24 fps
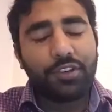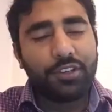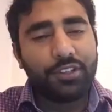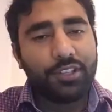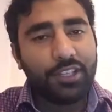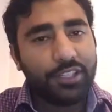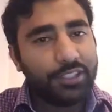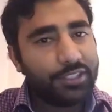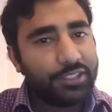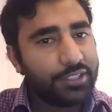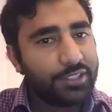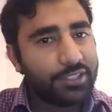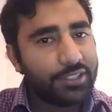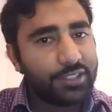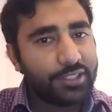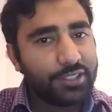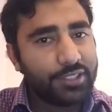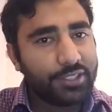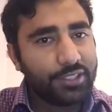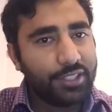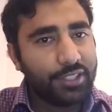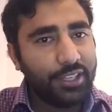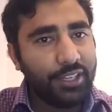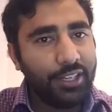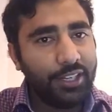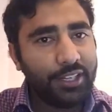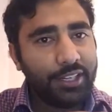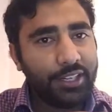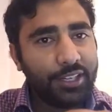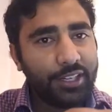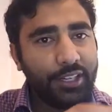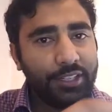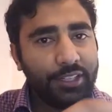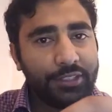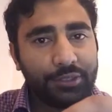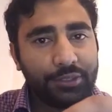this year
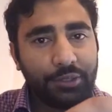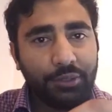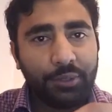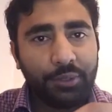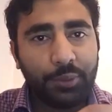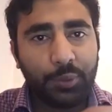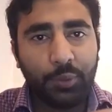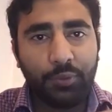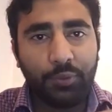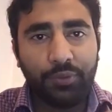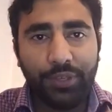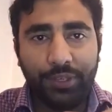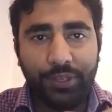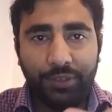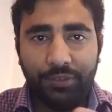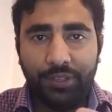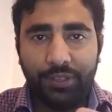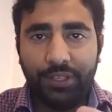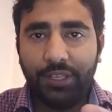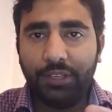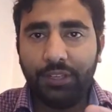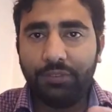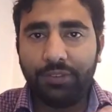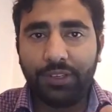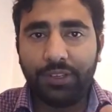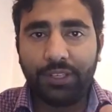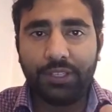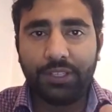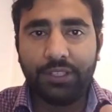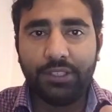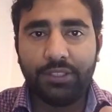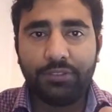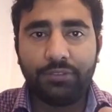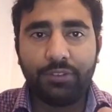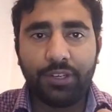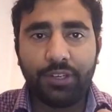it's going to be very very
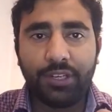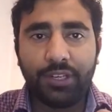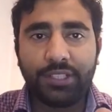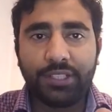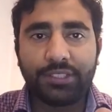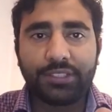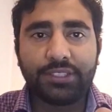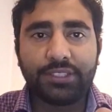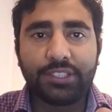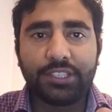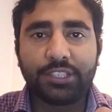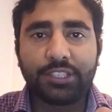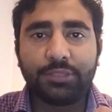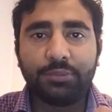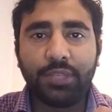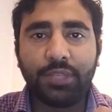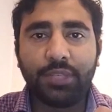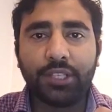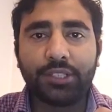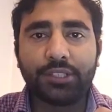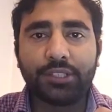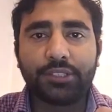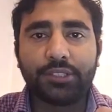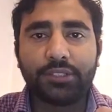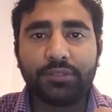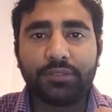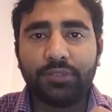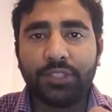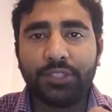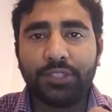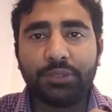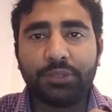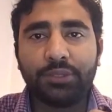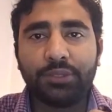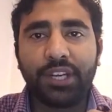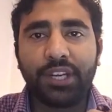difficult for next six months
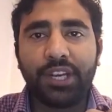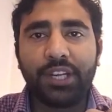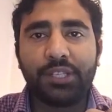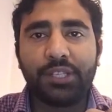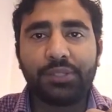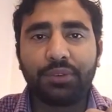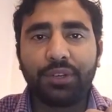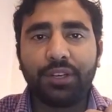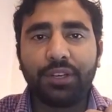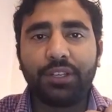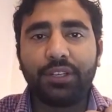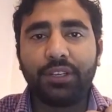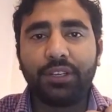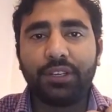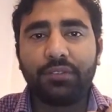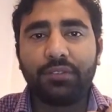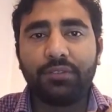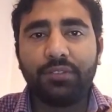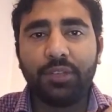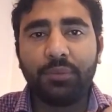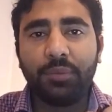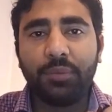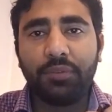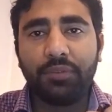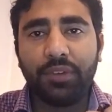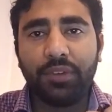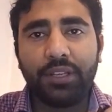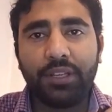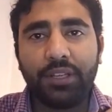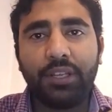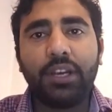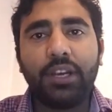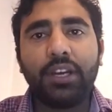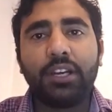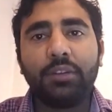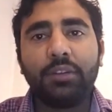once you graduate it will be very
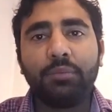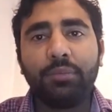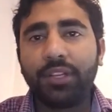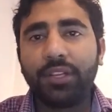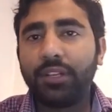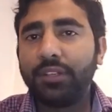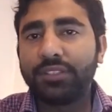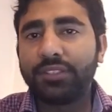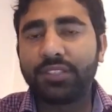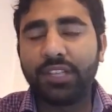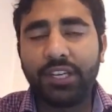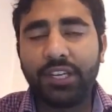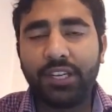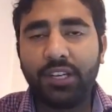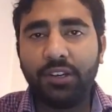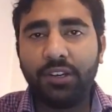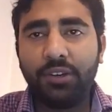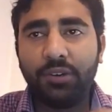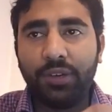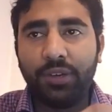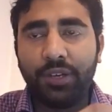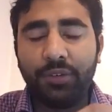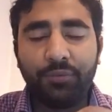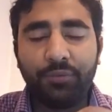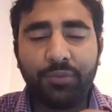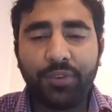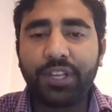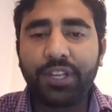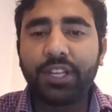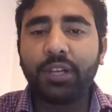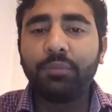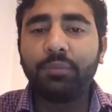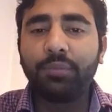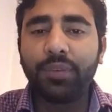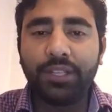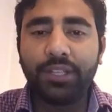hard because right now every
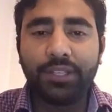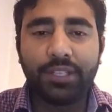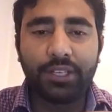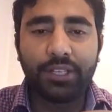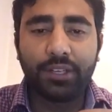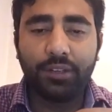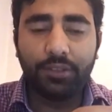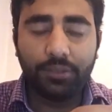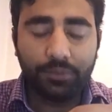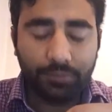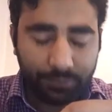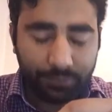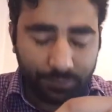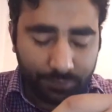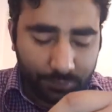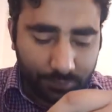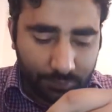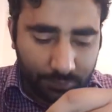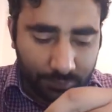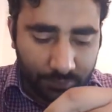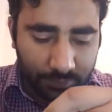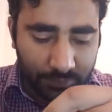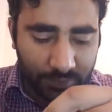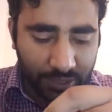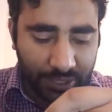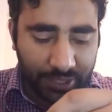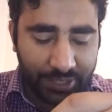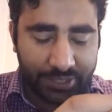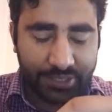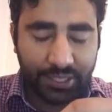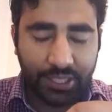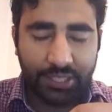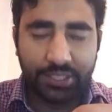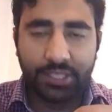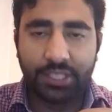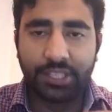company there there is
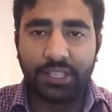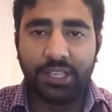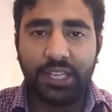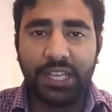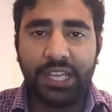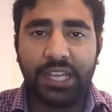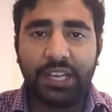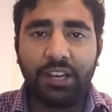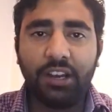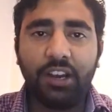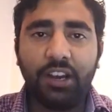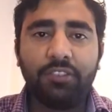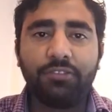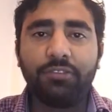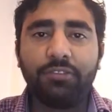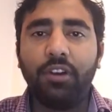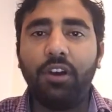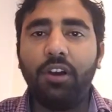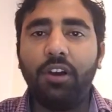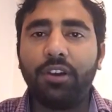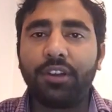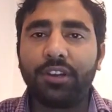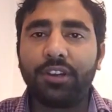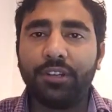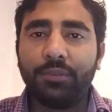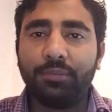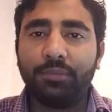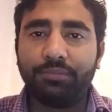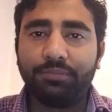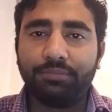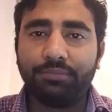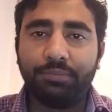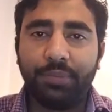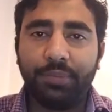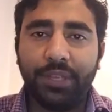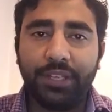either a layoff or a
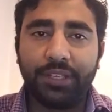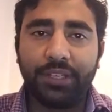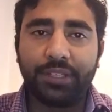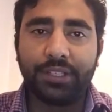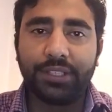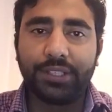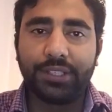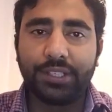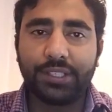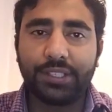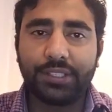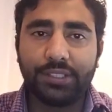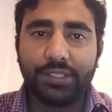pay cut